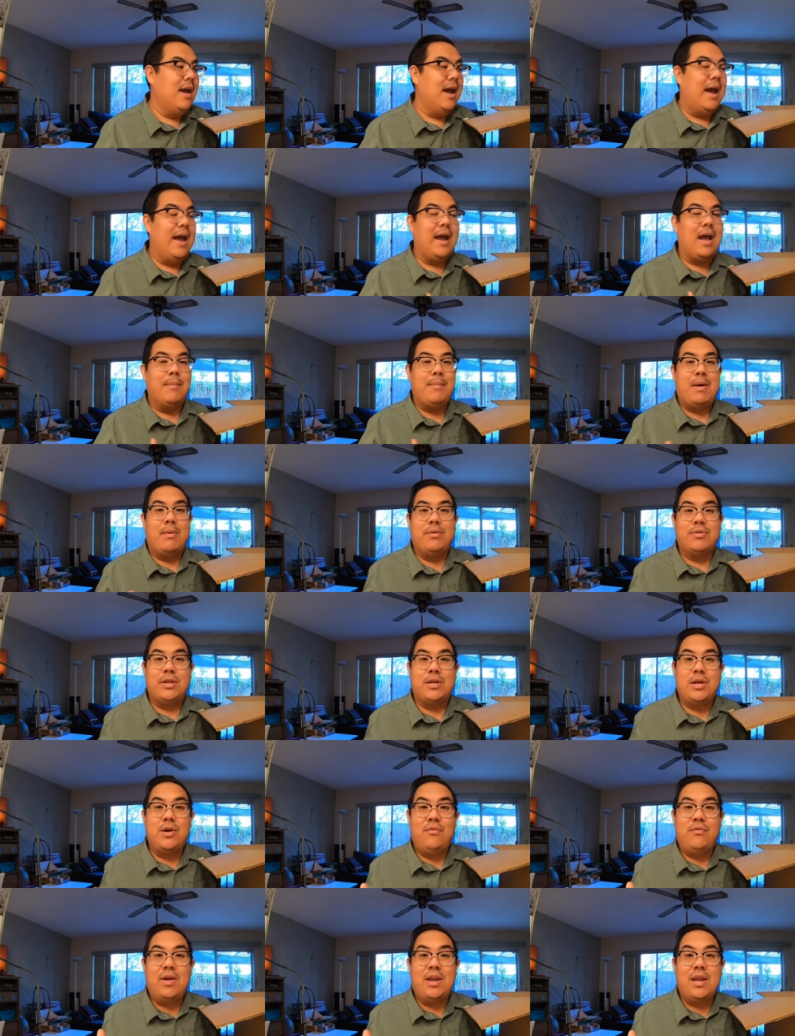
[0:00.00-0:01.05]
I come out with a
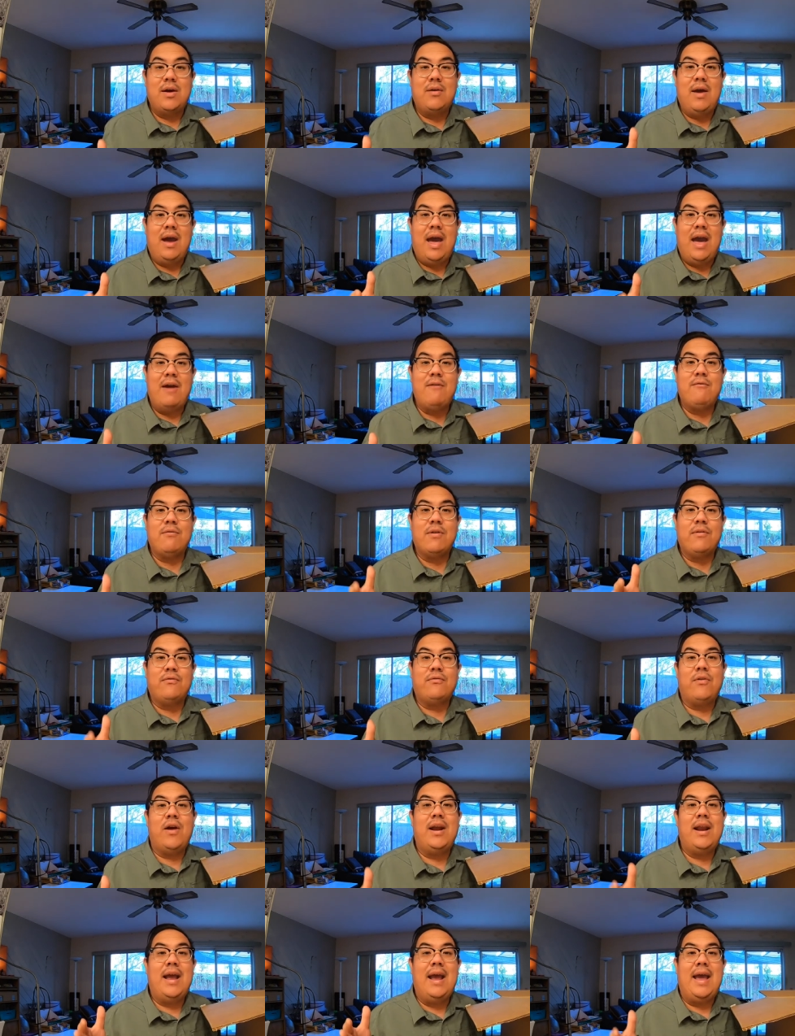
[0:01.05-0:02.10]
new video every
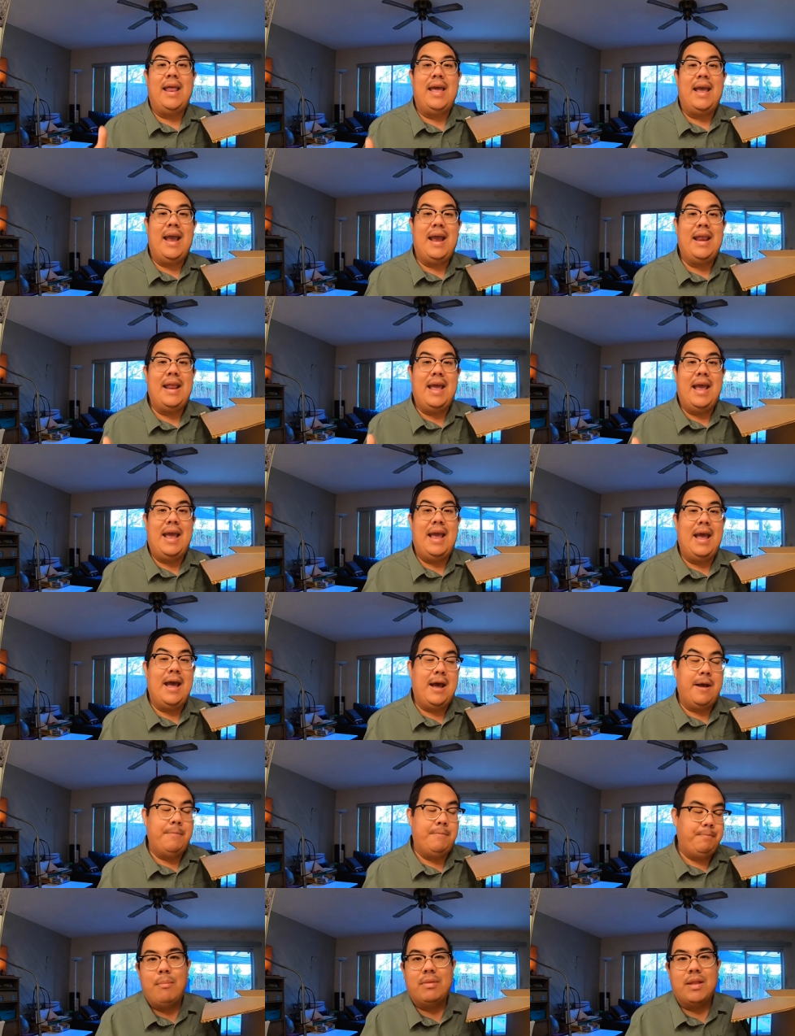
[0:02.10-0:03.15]
Friday at 8
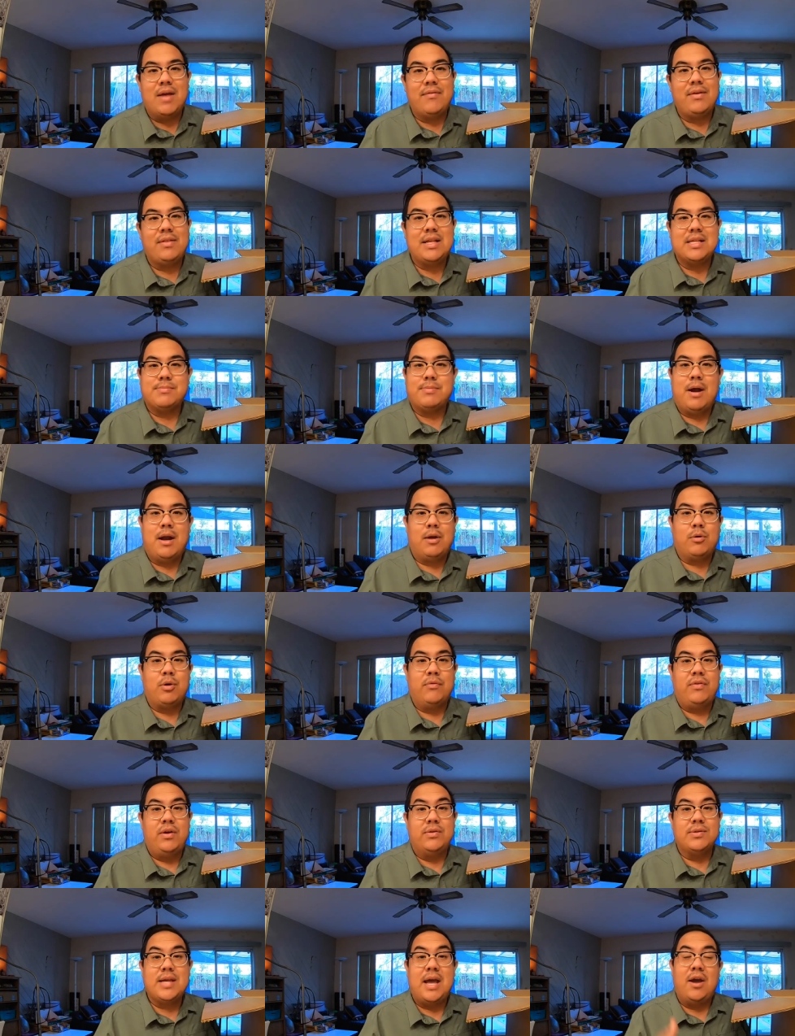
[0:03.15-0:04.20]
a.m. I'm loving these product
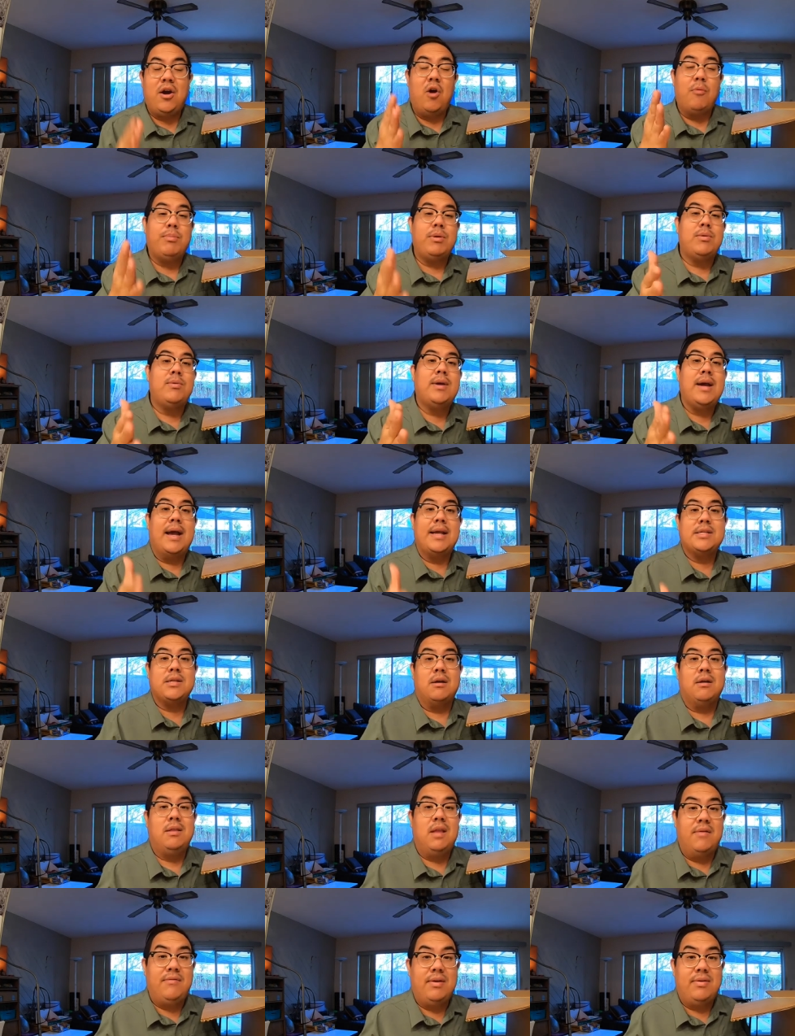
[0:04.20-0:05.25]
reviews. I hope you guys are
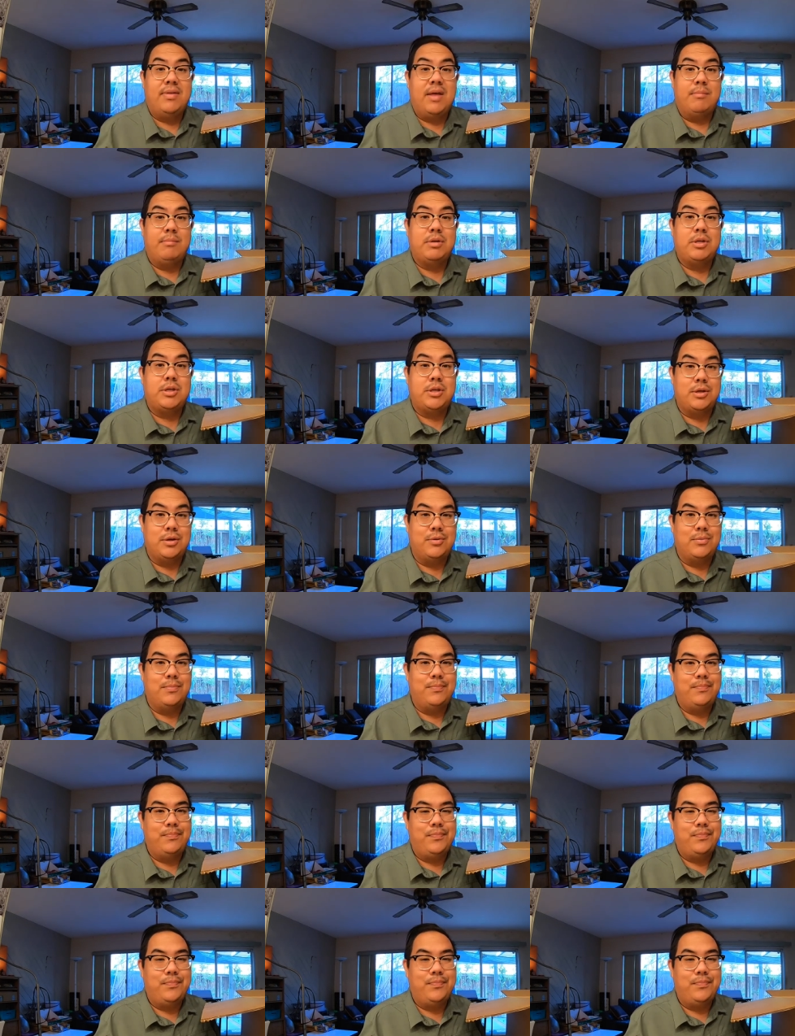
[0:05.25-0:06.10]
loving them too.